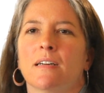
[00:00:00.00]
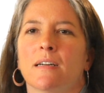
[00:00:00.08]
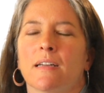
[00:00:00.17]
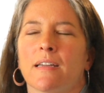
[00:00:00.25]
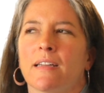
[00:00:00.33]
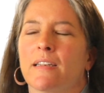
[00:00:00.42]

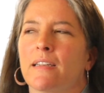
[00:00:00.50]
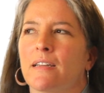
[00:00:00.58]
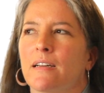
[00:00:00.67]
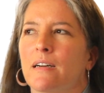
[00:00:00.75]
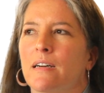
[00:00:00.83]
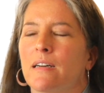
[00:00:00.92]
And
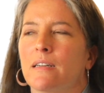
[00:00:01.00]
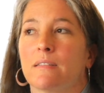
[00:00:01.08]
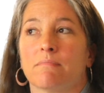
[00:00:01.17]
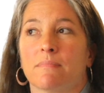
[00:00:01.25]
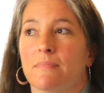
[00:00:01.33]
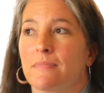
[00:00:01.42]

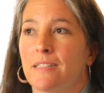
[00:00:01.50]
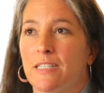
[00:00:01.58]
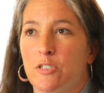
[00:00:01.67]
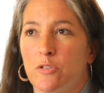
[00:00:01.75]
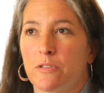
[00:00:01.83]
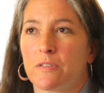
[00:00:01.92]
that
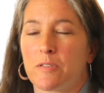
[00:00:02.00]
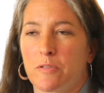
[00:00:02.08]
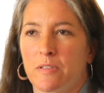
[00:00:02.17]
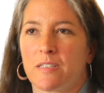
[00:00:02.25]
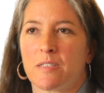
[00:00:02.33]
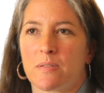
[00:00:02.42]

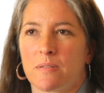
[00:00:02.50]
certainly